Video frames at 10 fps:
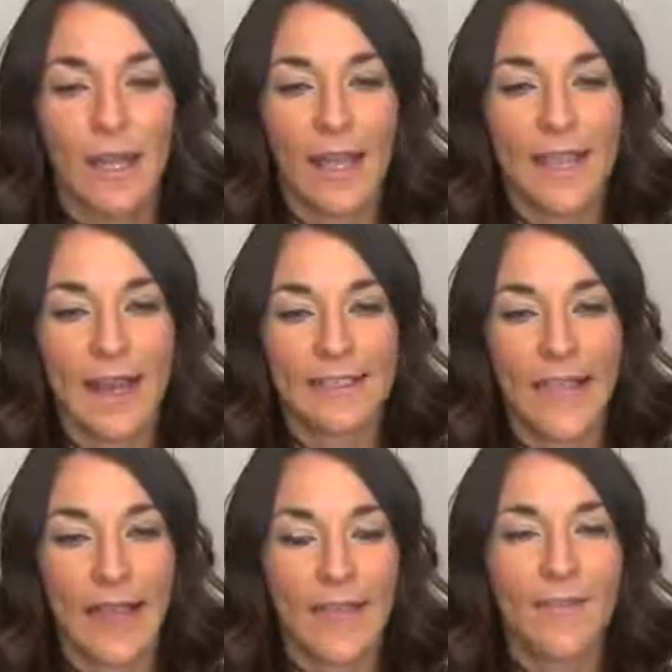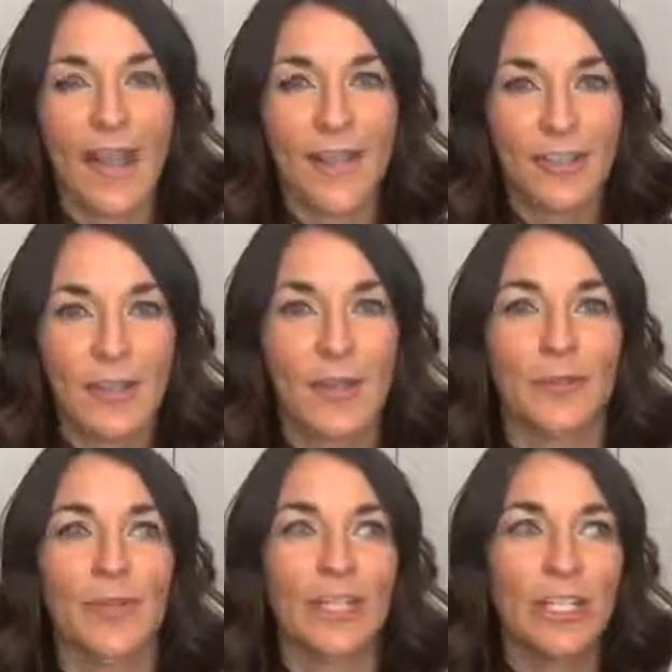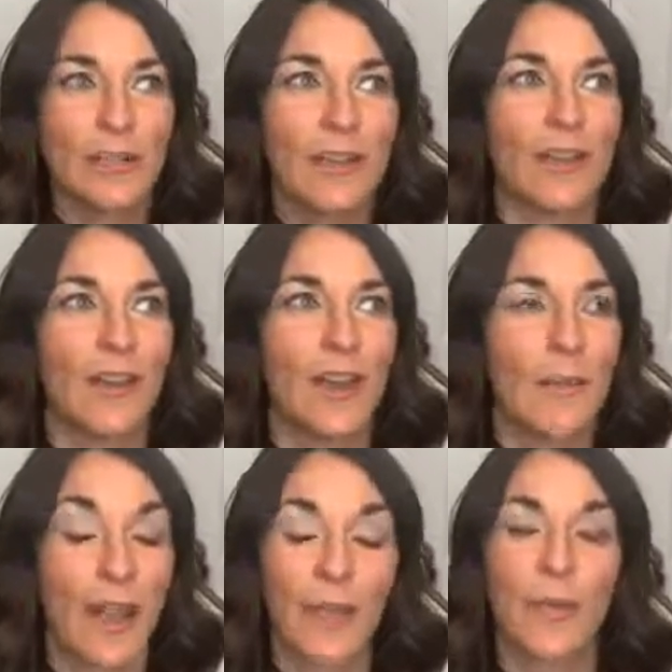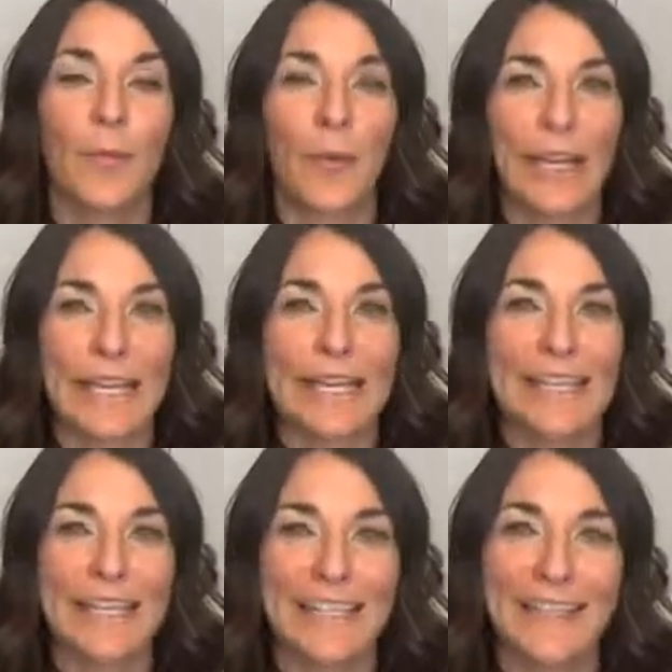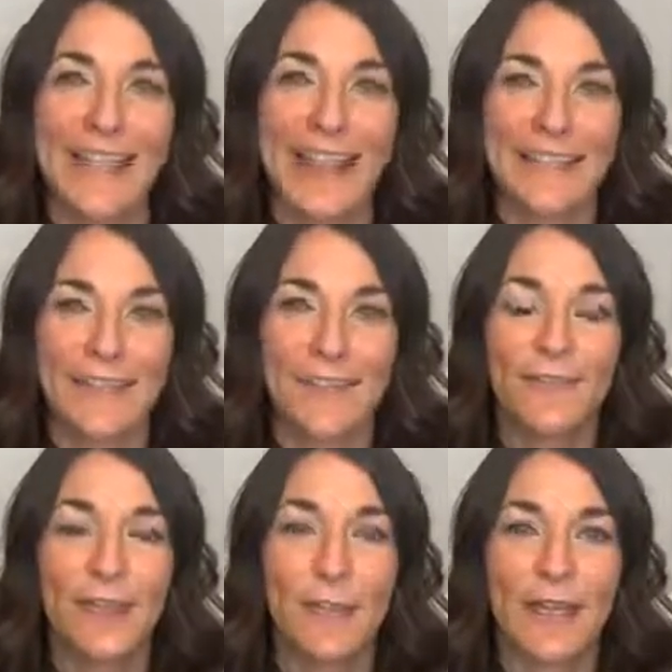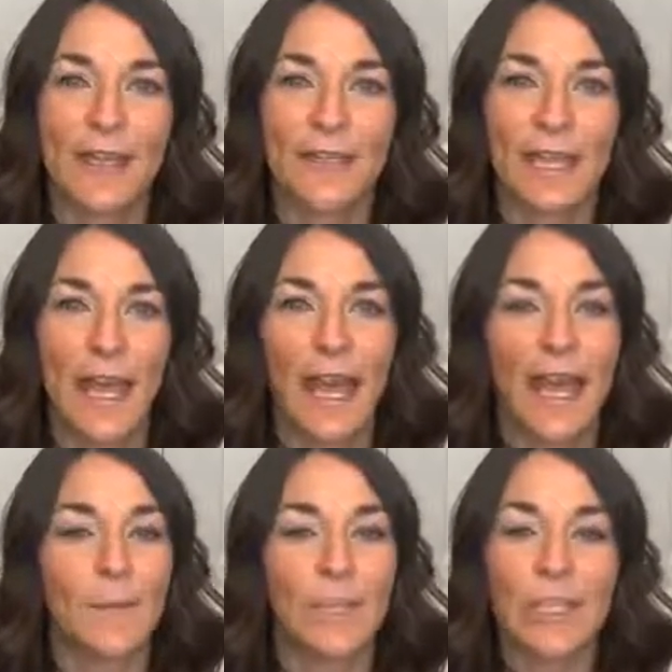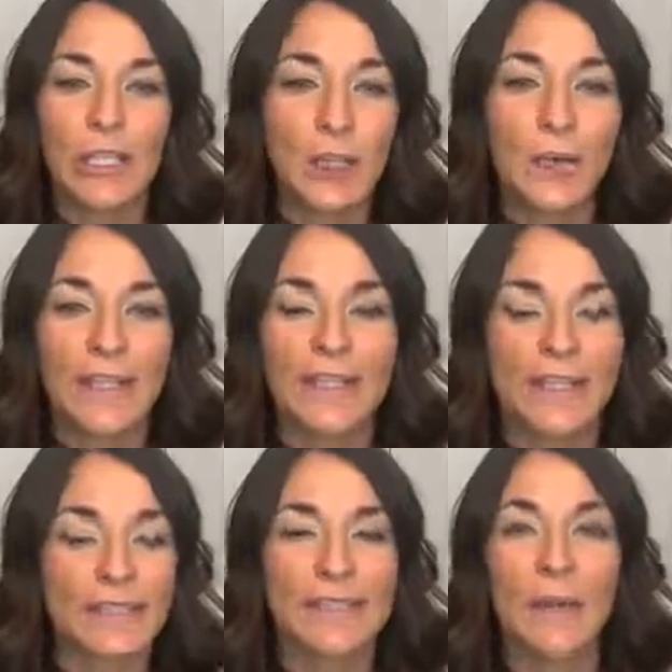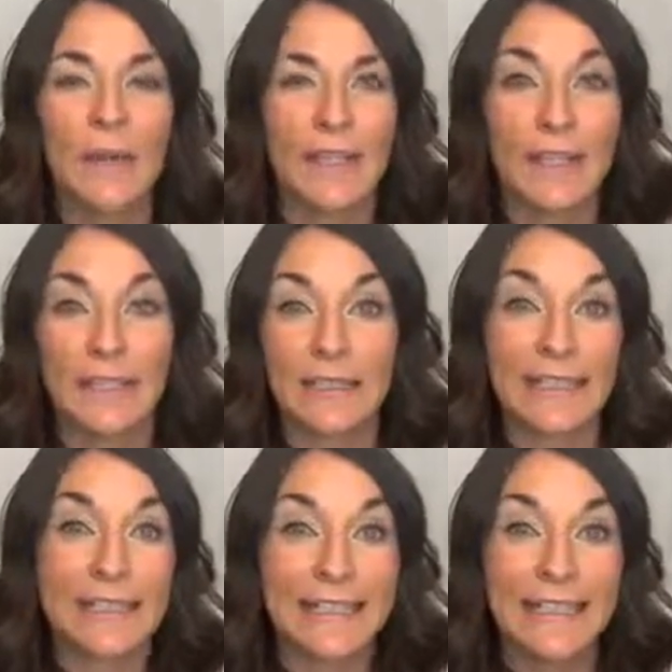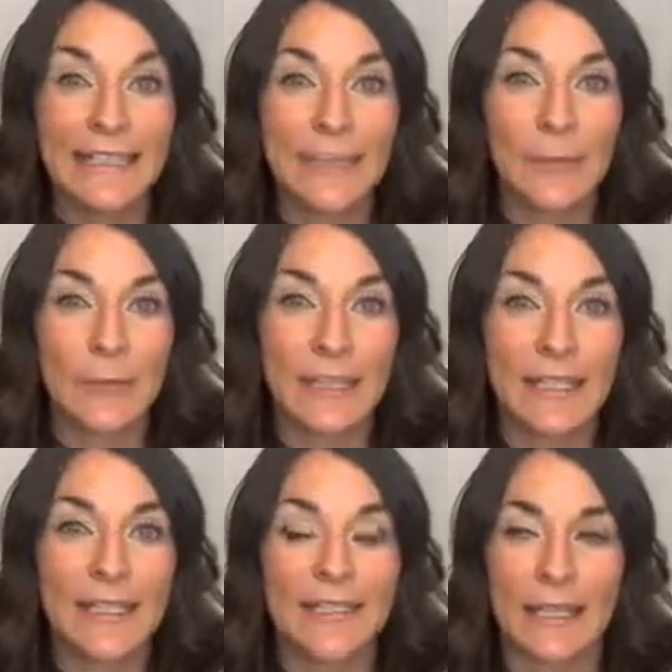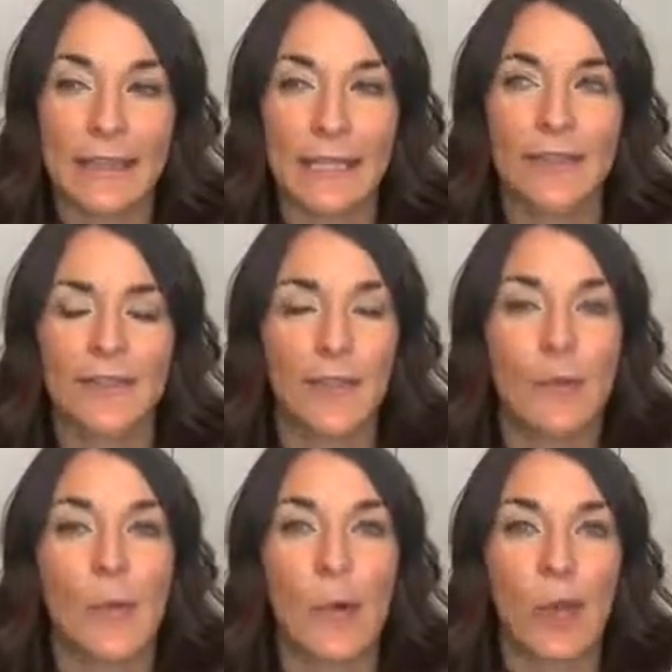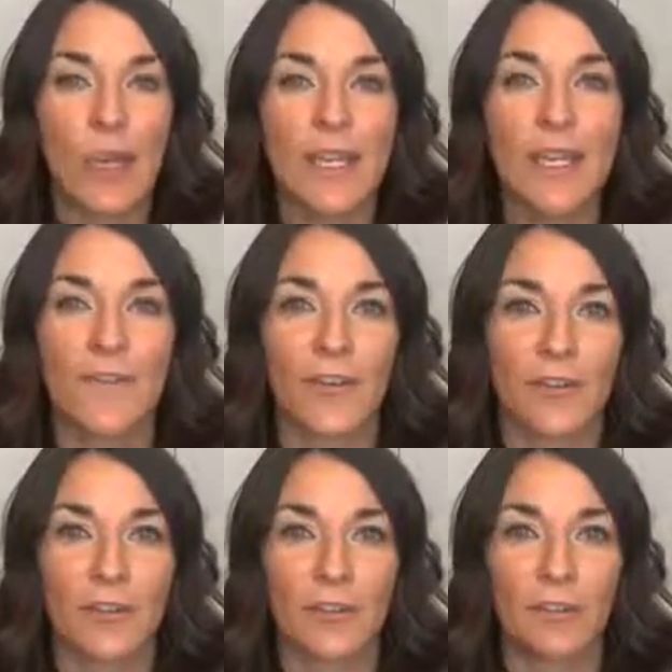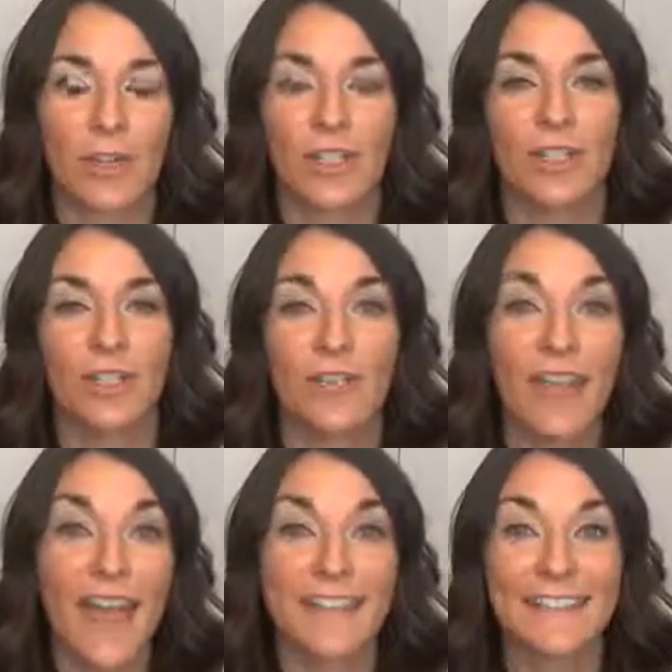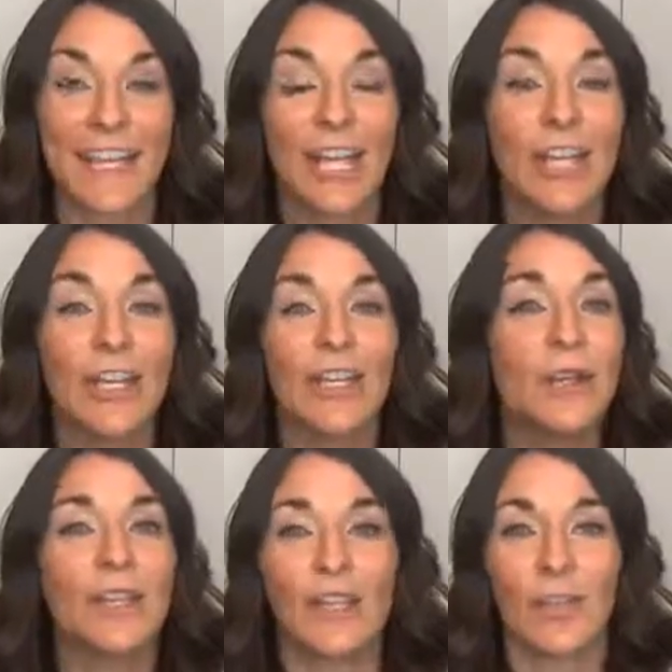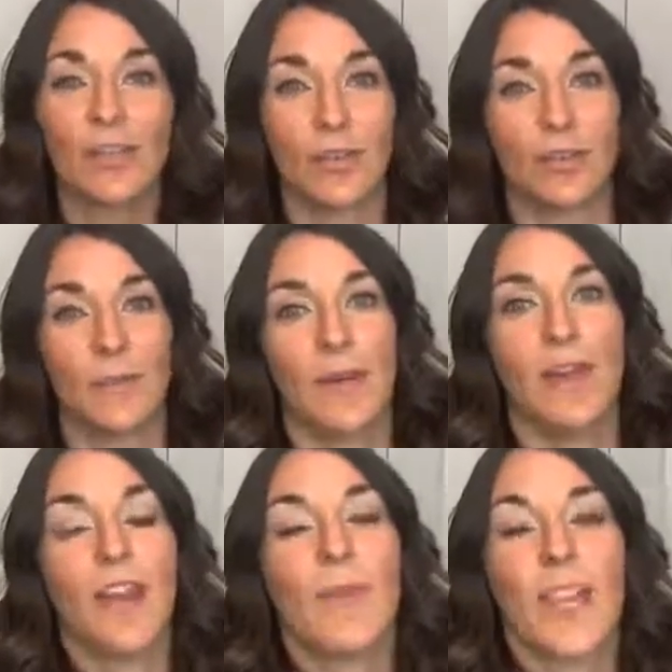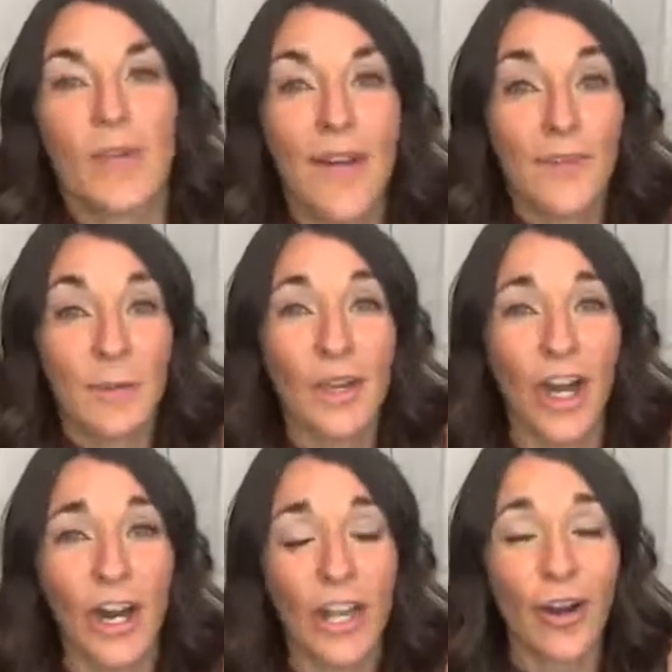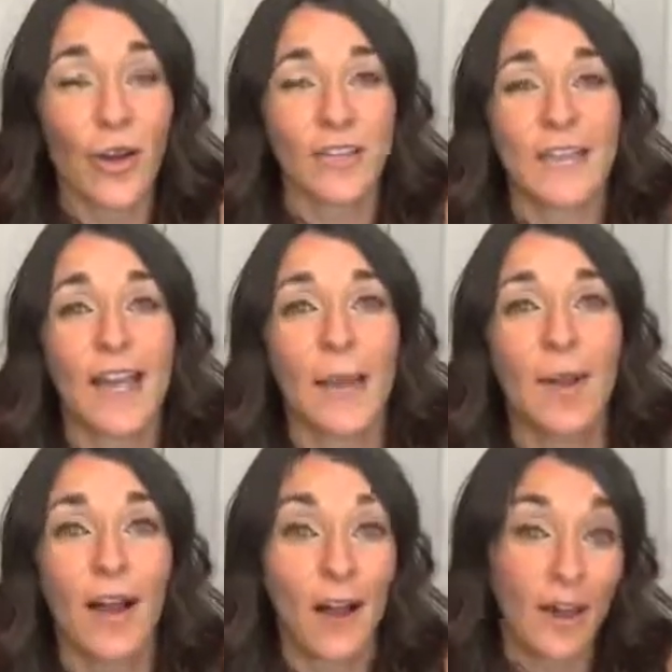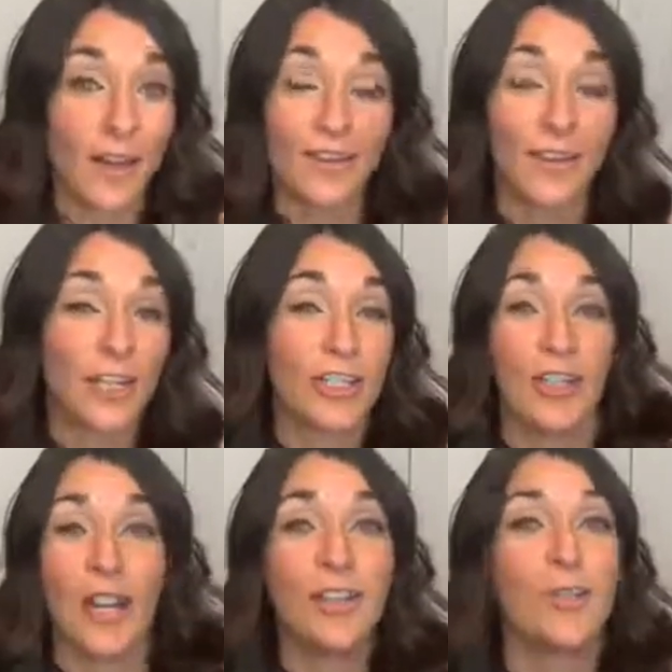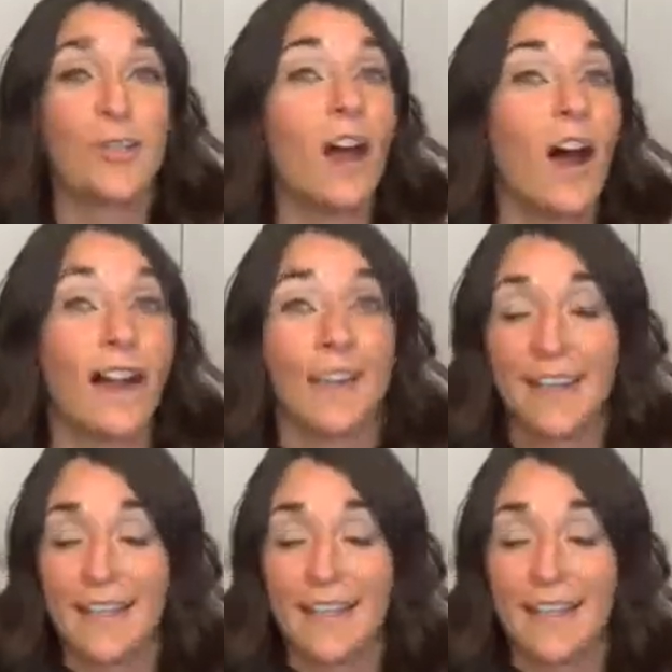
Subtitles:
as I've actually been redoing my own branding in the last few months, I'm like, you know what? This is something I need to lean into, because I think there's a lot of people looking for this information of, yes, you can use social media, but you don't have to be on it all the time. Confession, I do not